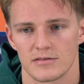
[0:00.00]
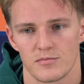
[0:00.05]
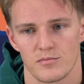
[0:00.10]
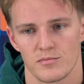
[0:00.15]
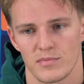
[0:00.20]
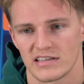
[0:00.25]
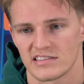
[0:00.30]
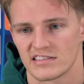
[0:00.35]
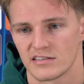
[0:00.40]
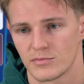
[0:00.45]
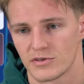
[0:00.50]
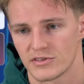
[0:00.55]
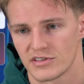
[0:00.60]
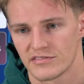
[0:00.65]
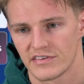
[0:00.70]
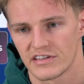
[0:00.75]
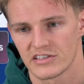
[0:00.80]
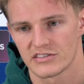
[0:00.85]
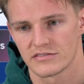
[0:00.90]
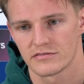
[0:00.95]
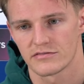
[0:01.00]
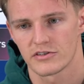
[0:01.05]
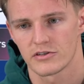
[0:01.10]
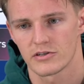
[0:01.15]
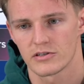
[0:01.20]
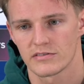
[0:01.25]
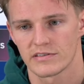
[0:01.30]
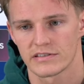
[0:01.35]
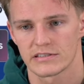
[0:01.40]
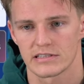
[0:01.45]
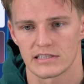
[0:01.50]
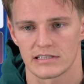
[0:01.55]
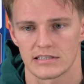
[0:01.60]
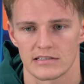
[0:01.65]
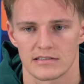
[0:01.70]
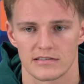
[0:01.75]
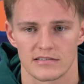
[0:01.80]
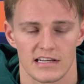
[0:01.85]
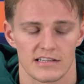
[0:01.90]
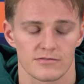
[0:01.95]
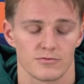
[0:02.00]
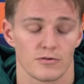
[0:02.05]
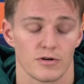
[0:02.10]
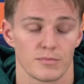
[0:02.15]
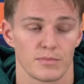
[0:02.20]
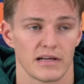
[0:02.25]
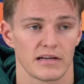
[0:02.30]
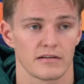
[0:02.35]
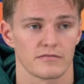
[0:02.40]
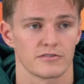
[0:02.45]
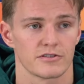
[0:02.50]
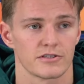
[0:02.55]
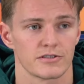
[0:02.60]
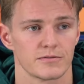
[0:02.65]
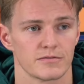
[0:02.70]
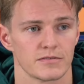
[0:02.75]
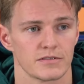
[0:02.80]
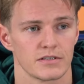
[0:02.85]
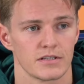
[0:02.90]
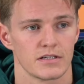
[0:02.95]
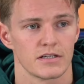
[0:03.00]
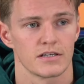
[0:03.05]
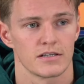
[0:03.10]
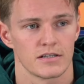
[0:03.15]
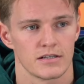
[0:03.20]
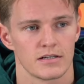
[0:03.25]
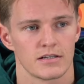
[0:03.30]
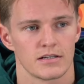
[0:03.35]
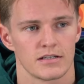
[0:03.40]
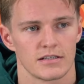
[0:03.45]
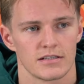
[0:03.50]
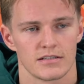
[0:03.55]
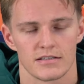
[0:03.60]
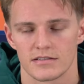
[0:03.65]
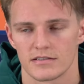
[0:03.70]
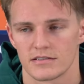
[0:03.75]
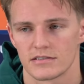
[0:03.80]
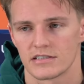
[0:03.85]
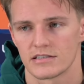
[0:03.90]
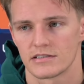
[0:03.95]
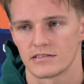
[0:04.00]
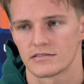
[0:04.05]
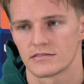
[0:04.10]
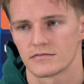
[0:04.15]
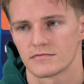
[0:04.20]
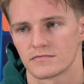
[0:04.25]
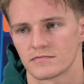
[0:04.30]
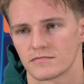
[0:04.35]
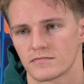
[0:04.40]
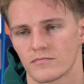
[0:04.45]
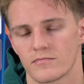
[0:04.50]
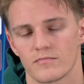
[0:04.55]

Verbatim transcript: massive motivation for all of us, and that's what we're playing for. James. Cheers. Hi,